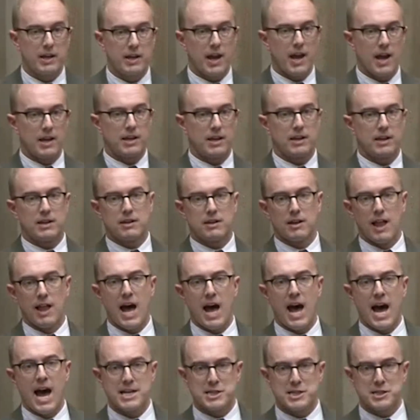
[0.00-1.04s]
in
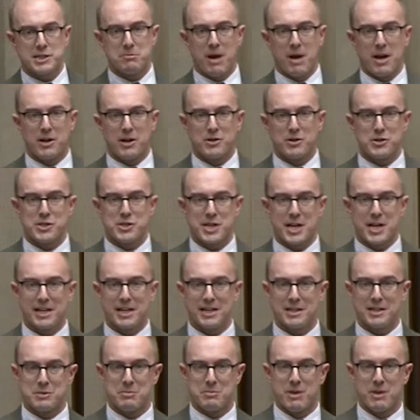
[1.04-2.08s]
glass, my
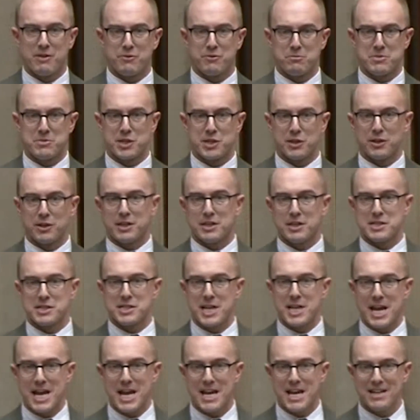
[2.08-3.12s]
understanding is made from silica
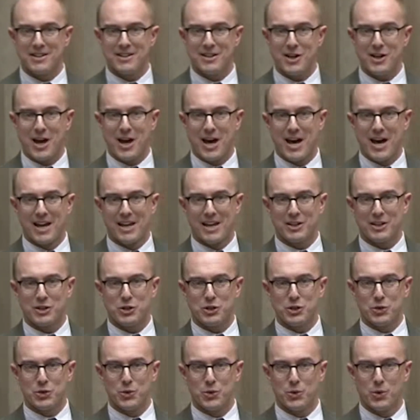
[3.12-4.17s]
sand.
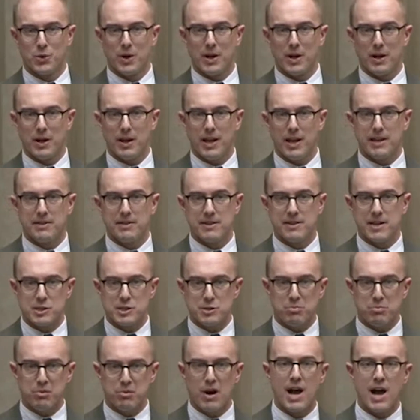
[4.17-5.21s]
You, in
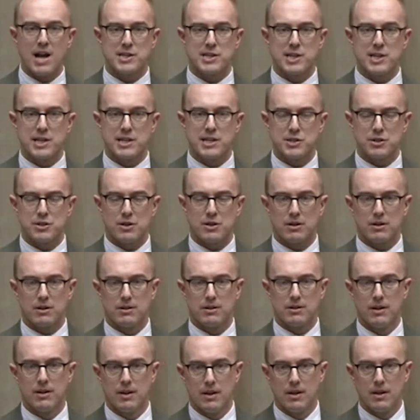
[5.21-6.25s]
this process,
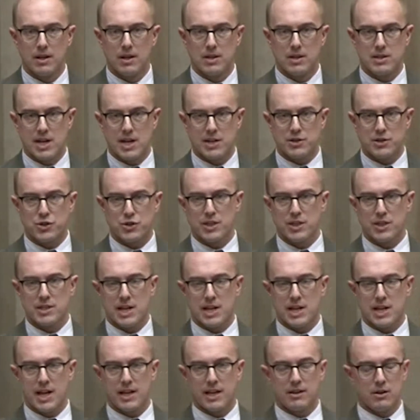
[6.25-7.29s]
are essentially
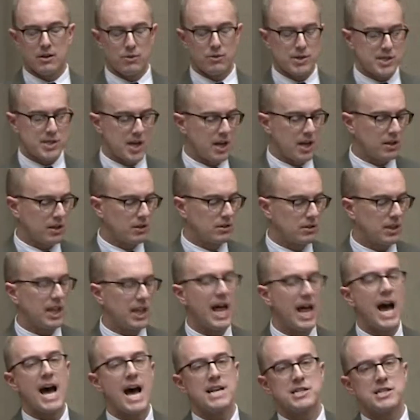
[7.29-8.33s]
saying the recycled
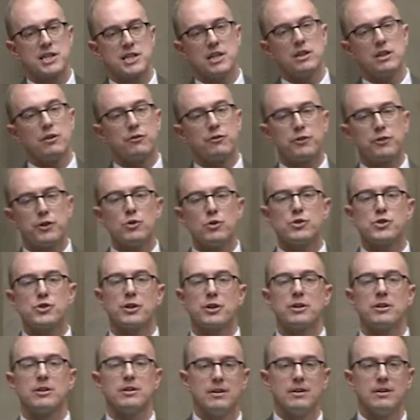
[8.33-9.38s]
glass in the
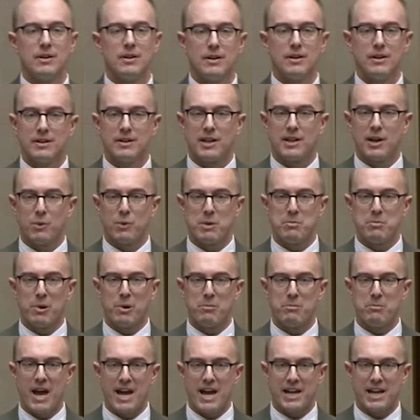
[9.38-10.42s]
future that we
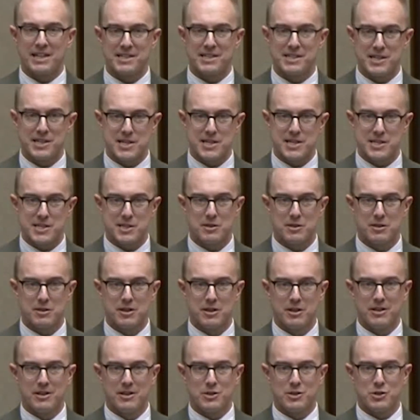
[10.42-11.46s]
put back into this
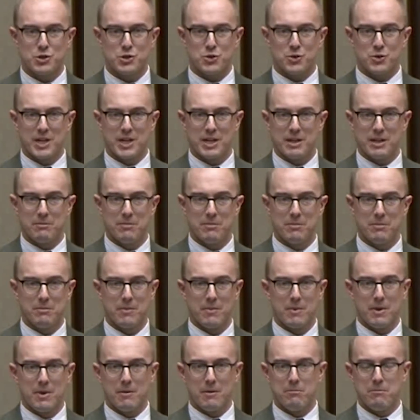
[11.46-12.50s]
stream
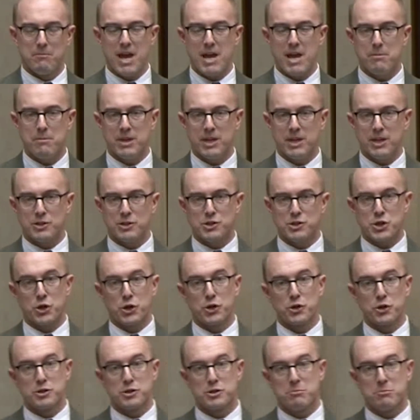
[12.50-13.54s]
may be
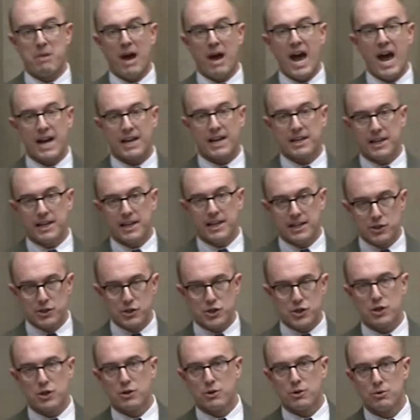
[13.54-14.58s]
turned back
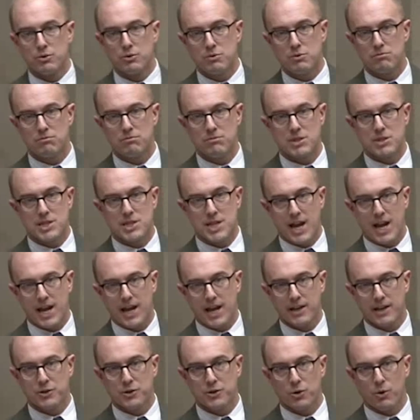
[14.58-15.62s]
into
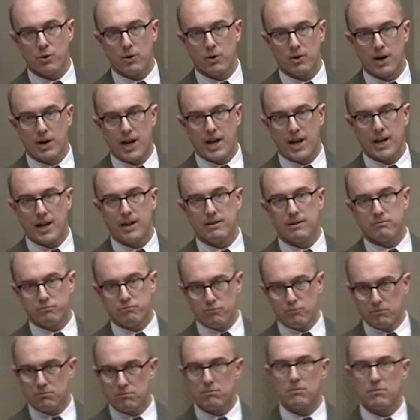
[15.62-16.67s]
sand or a
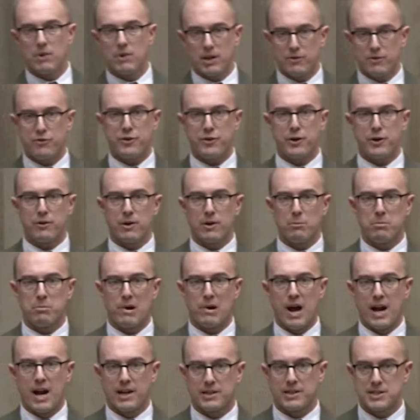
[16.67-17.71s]
inferior
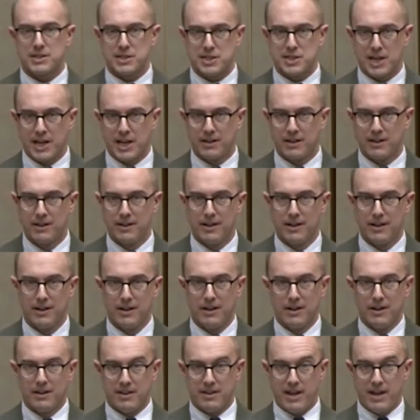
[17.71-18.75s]
product to sand.
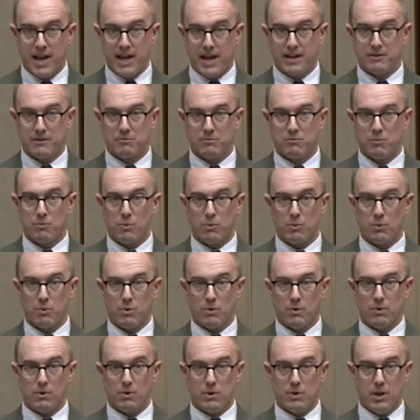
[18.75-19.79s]

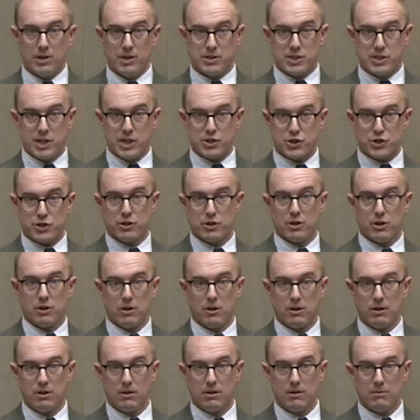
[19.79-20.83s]
Then
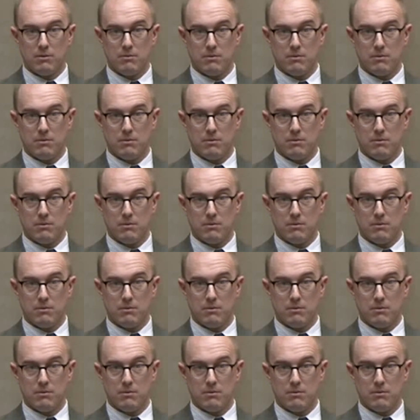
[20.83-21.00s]
additional